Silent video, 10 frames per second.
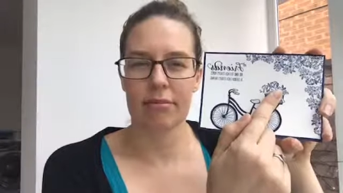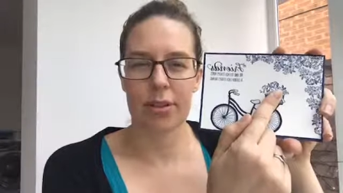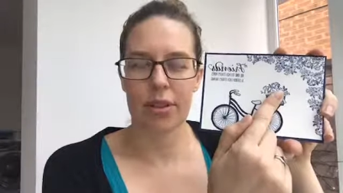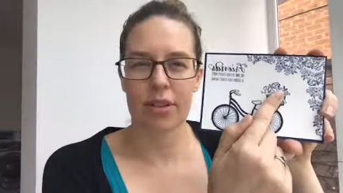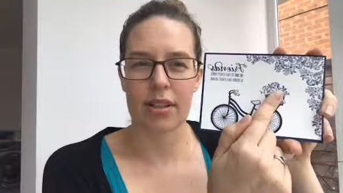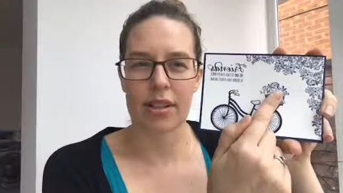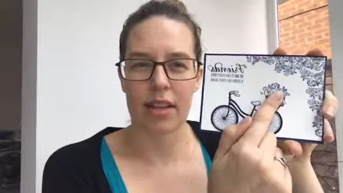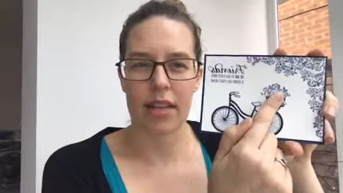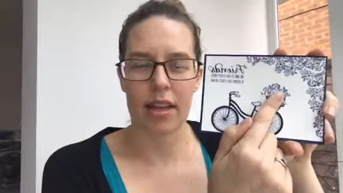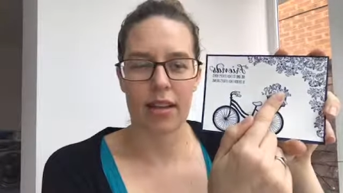books, I
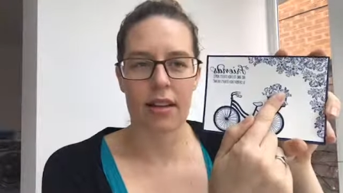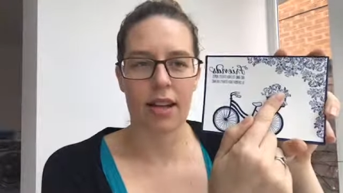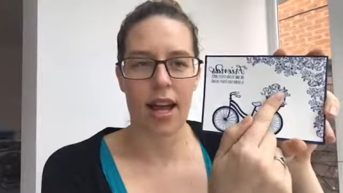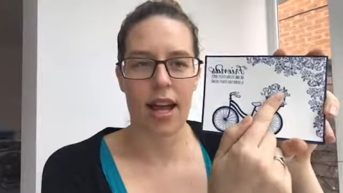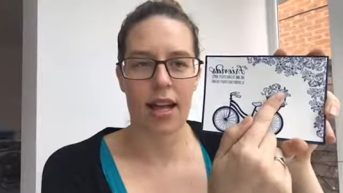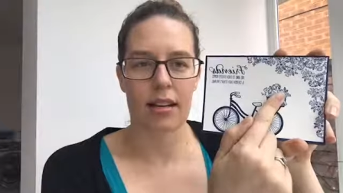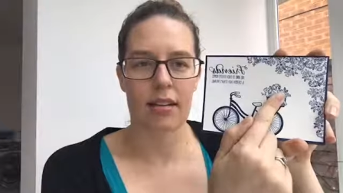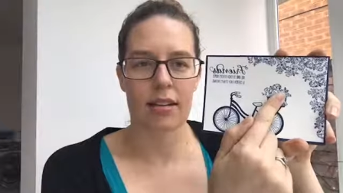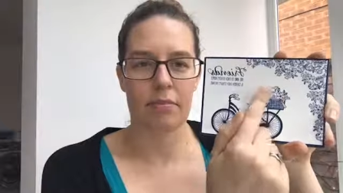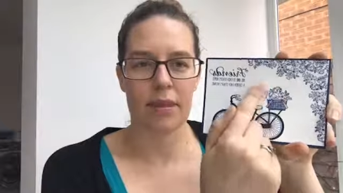think,
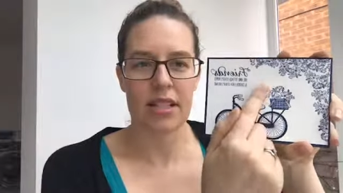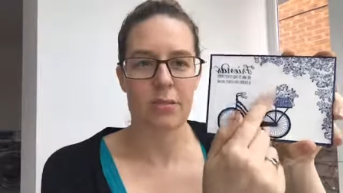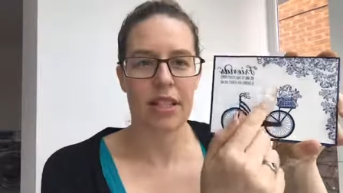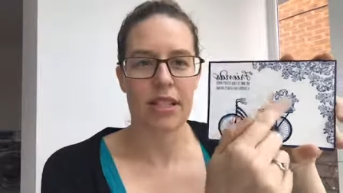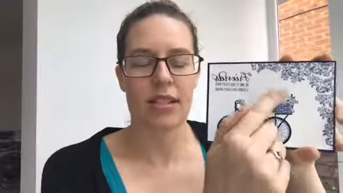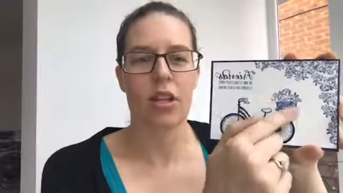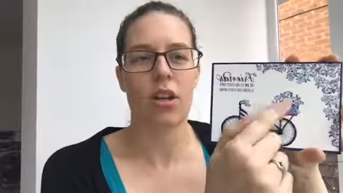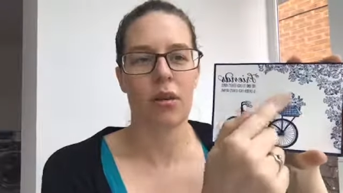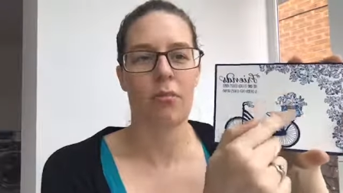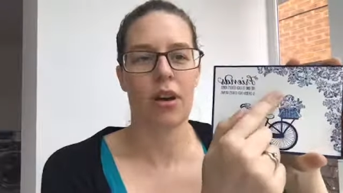and bits and pieces that
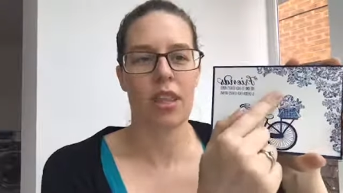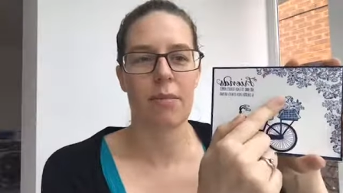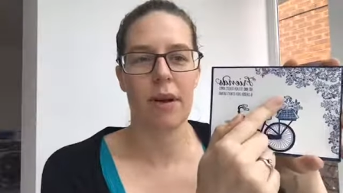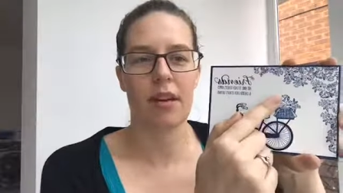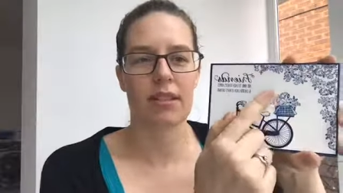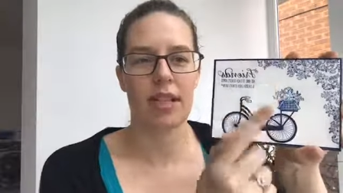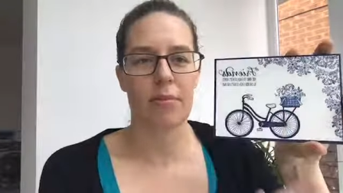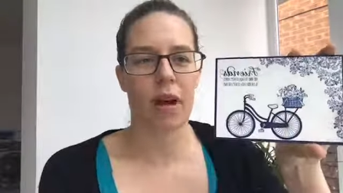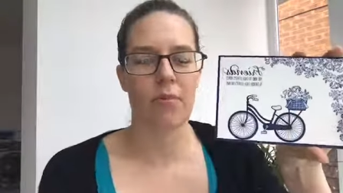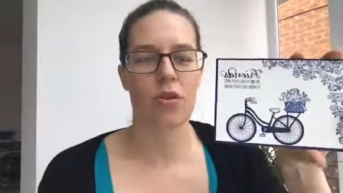you can put in the basket,
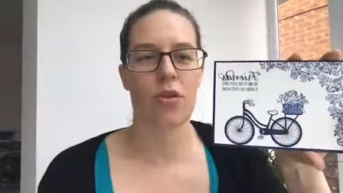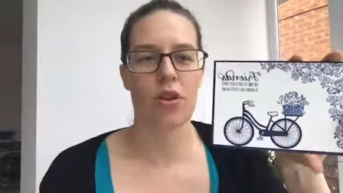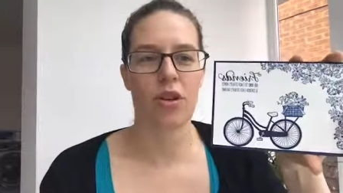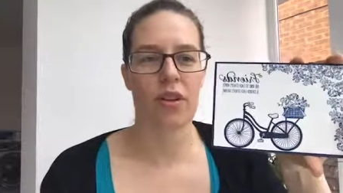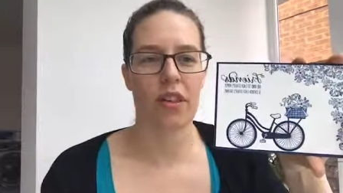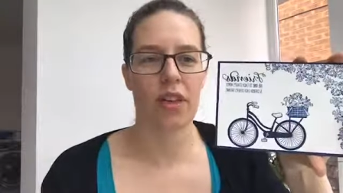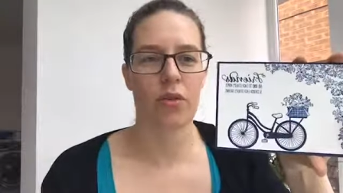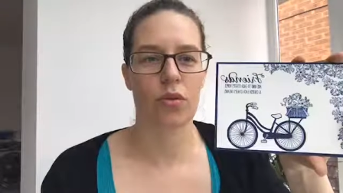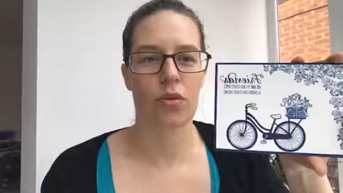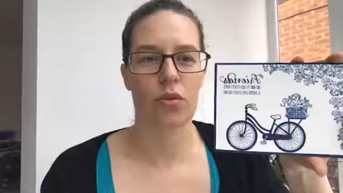but I'm sure you could think of
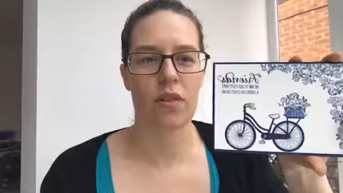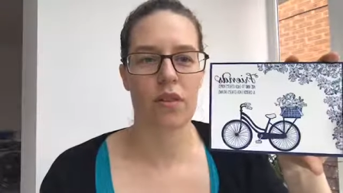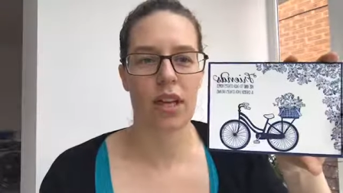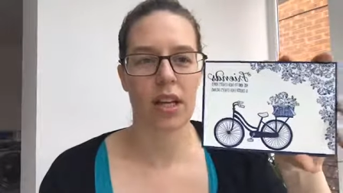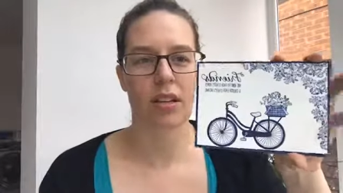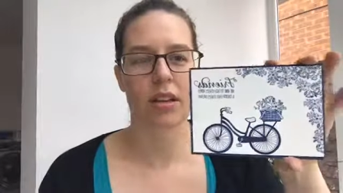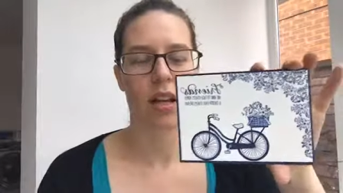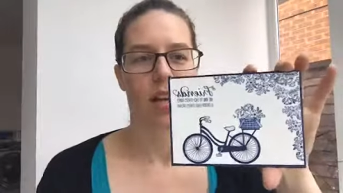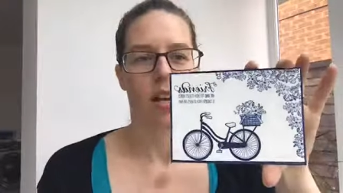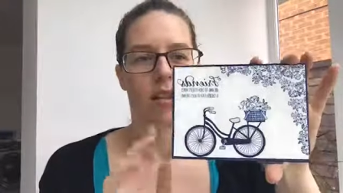all sorts of things.
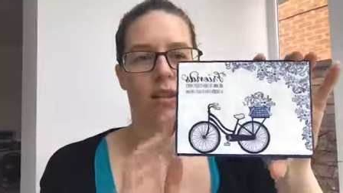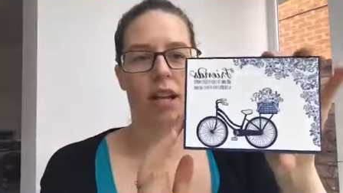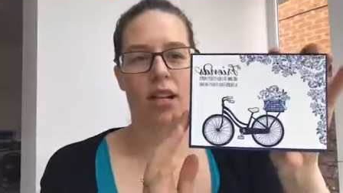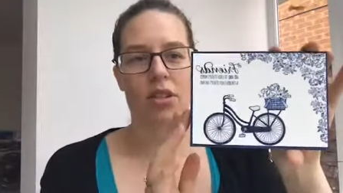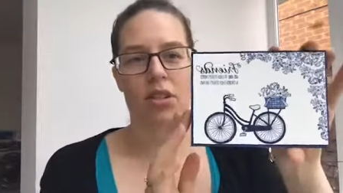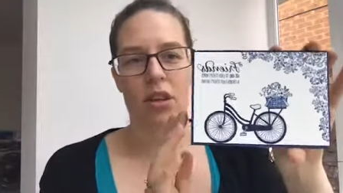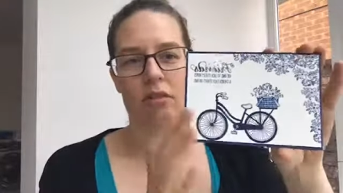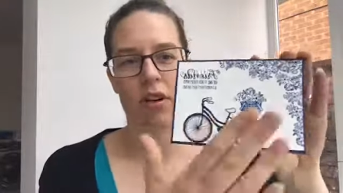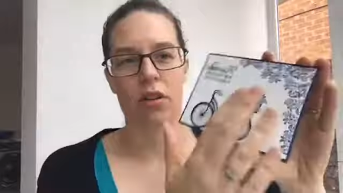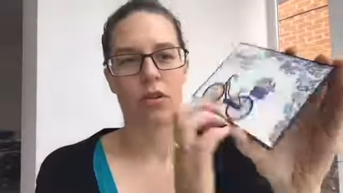So that's just a
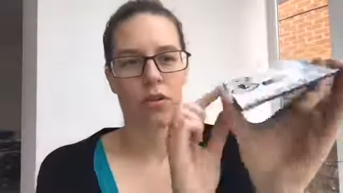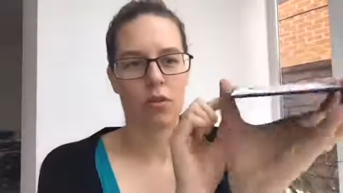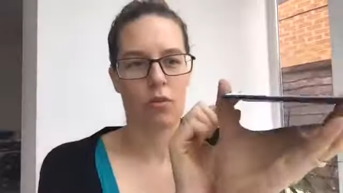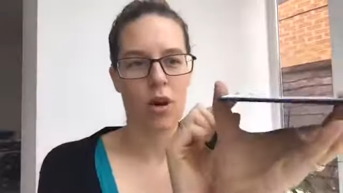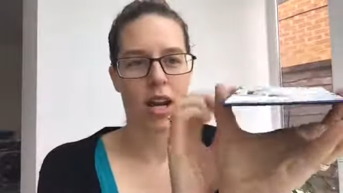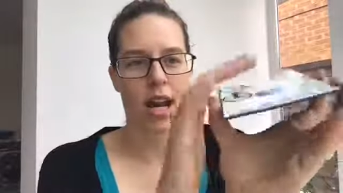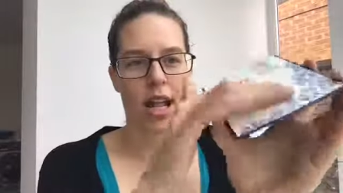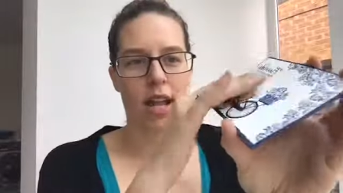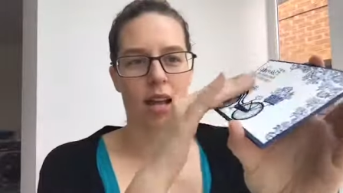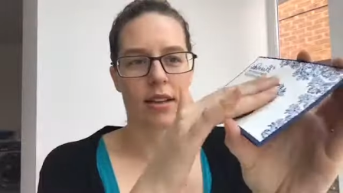real one
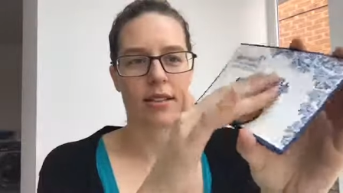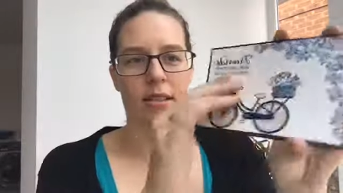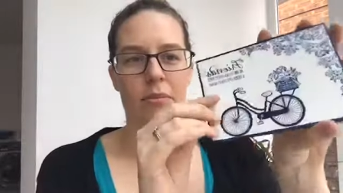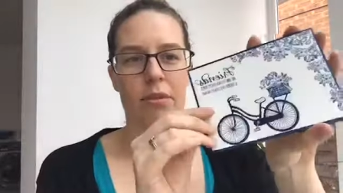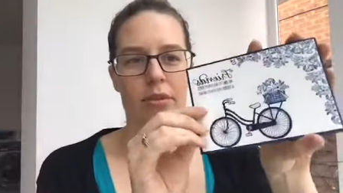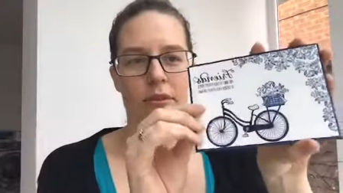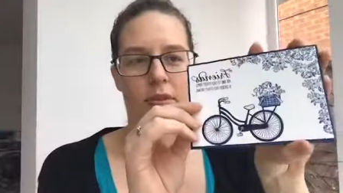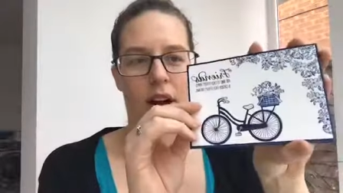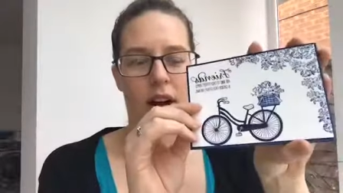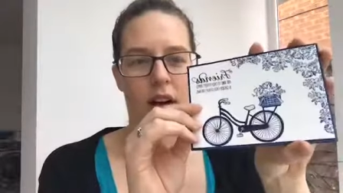layer simple
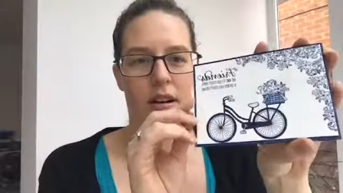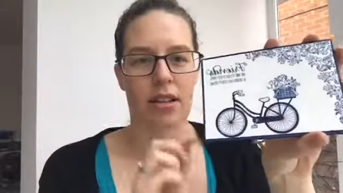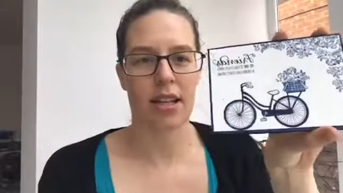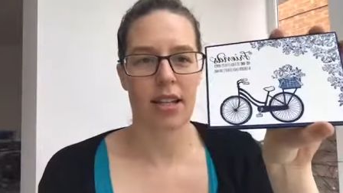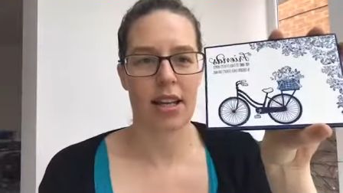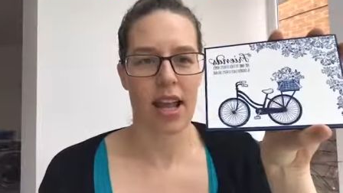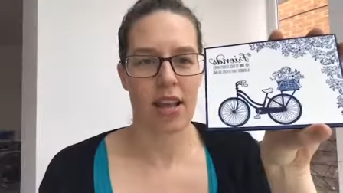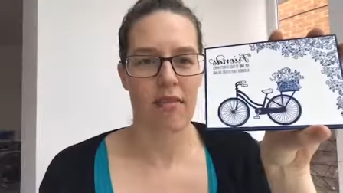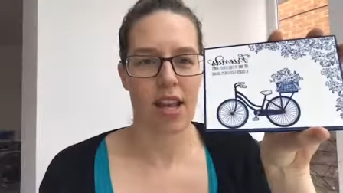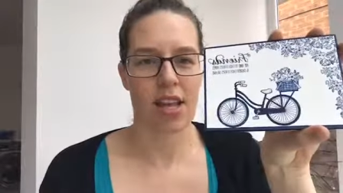card in the
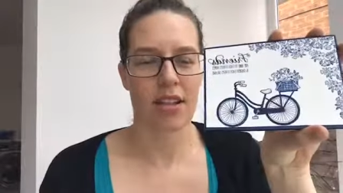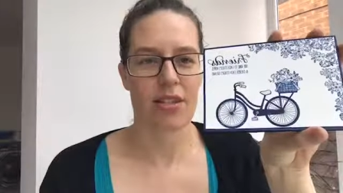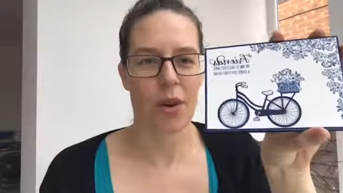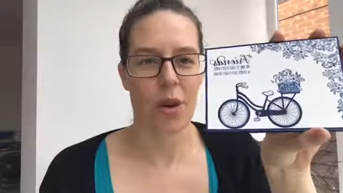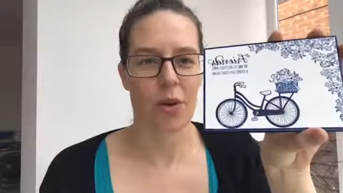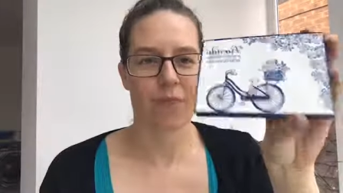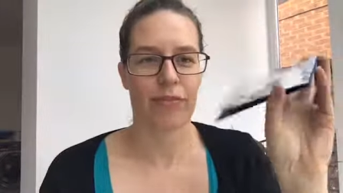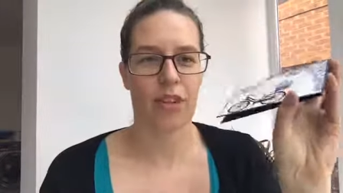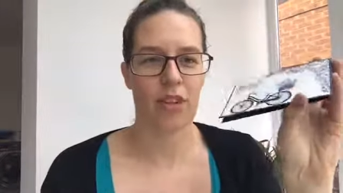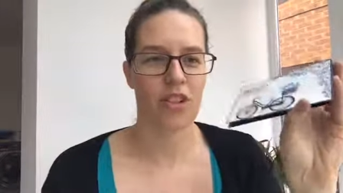navy, so I
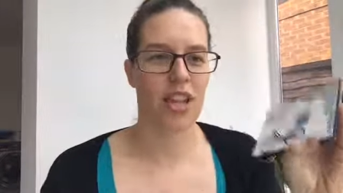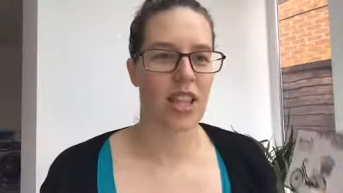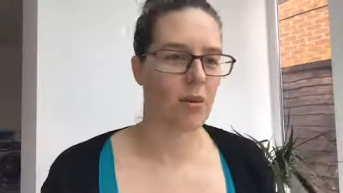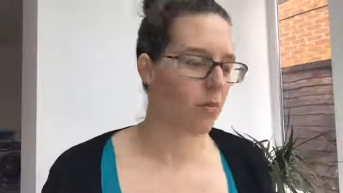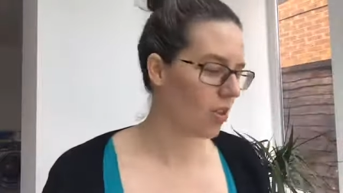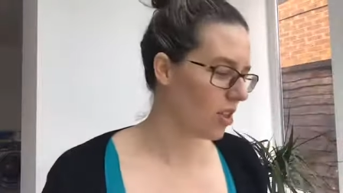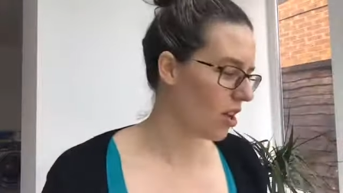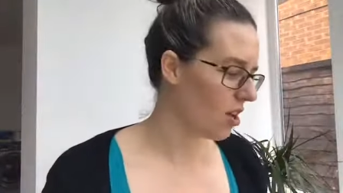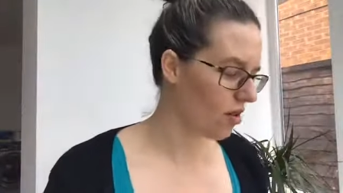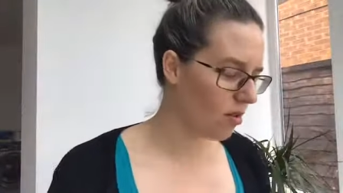thought I'd share that one with
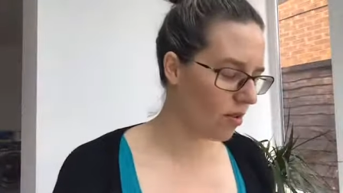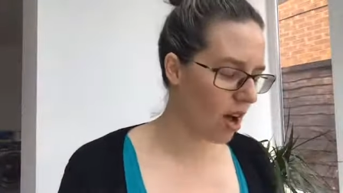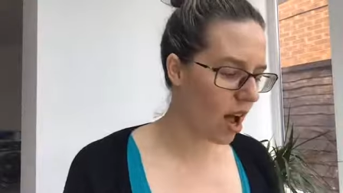you.